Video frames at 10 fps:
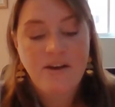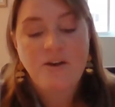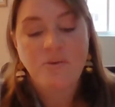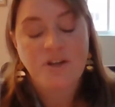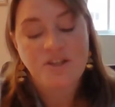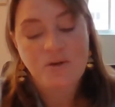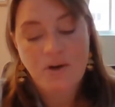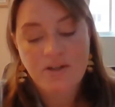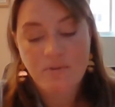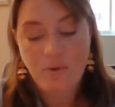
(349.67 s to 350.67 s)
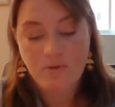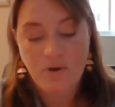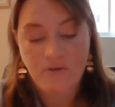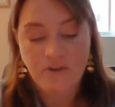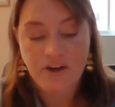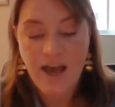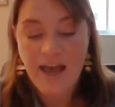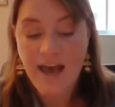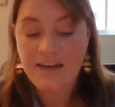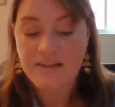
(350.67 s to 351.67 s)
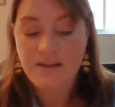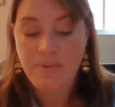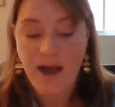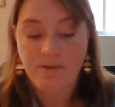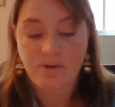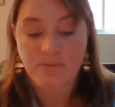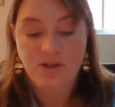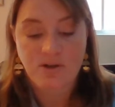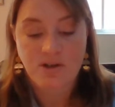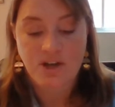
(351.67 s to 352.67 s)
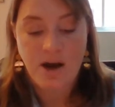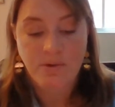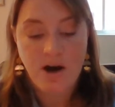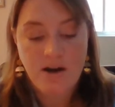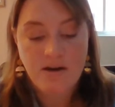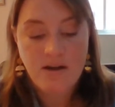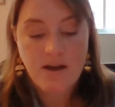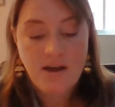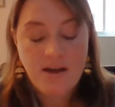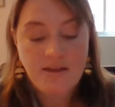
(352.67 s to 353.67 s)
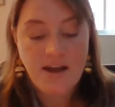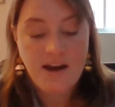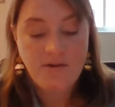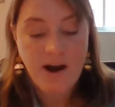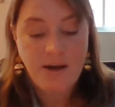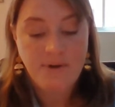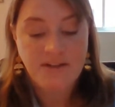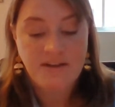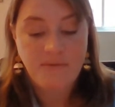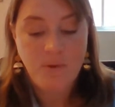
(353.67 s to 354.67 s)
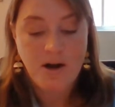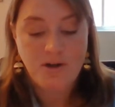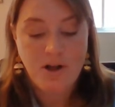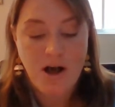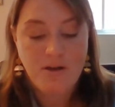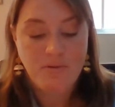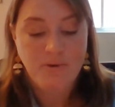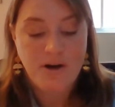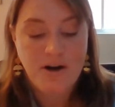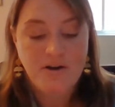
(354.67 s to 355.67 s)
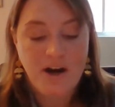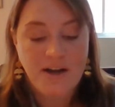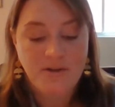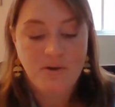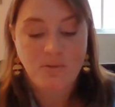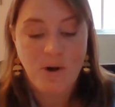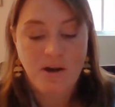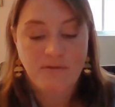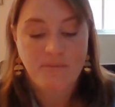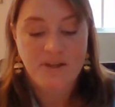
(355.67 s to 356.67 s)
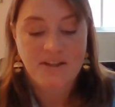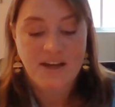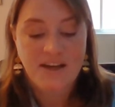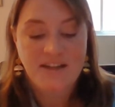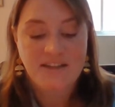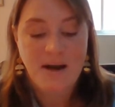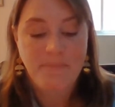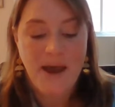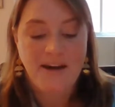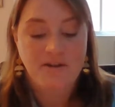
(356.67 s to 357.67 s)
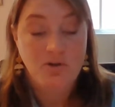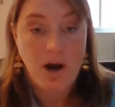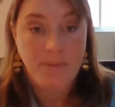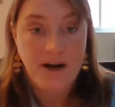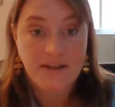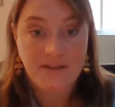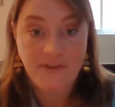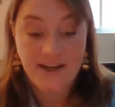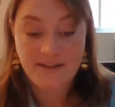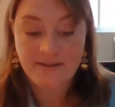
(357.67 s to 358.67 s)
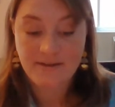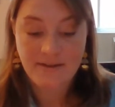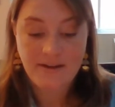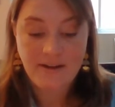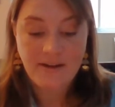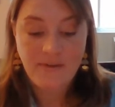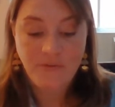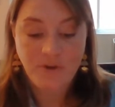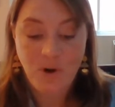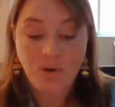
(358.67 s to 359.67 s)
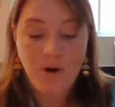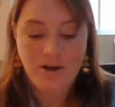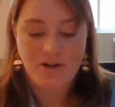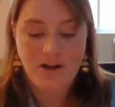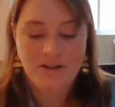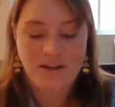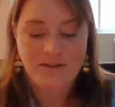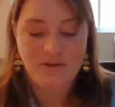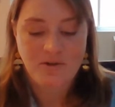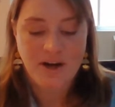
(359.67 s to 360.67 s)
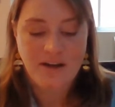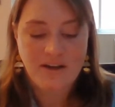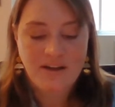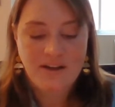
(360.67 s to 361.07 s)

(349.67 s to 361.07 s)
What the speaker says: When he snorts and rolls over, I head into the bathroom and turn the shower on. Then I grab a stiff washcloth, run it under ice-cold water from the sink, and stomp back to drop it on his face. The cold washcloth does the trick.